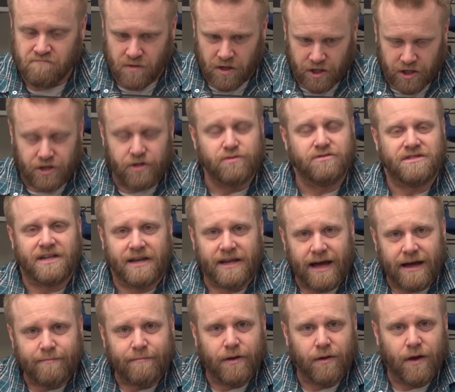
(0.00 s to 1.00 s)
Use the
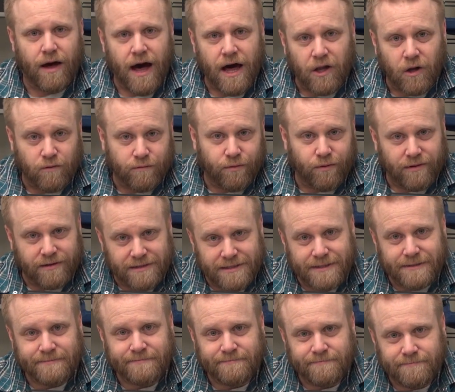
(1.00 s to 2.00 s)
9mm hollow
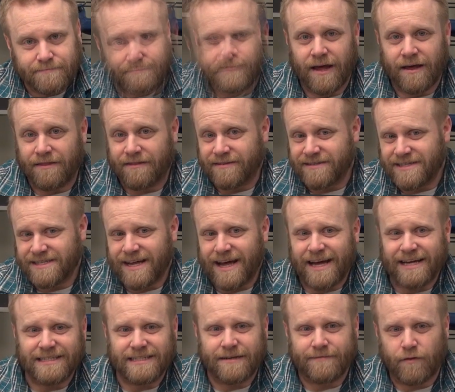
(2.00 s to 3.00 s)
points. The
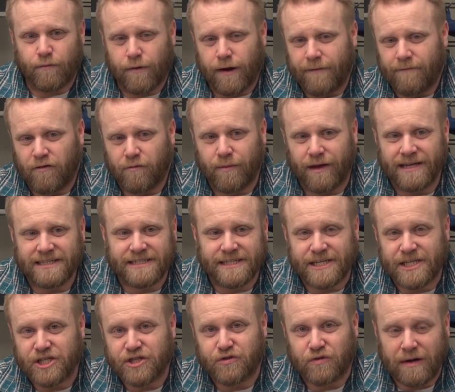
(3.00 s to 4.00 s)
size of the rifle makes it
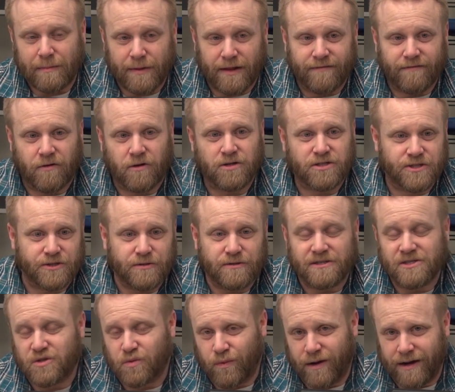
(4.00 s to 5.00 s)
extremely
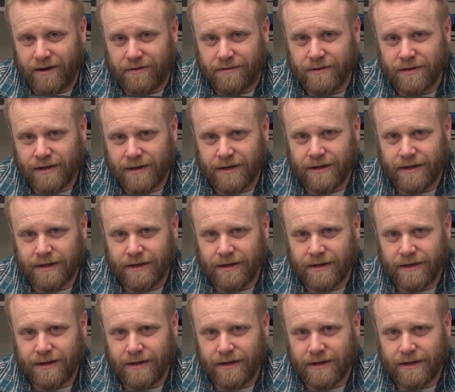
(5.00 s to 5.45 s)
versatile as well.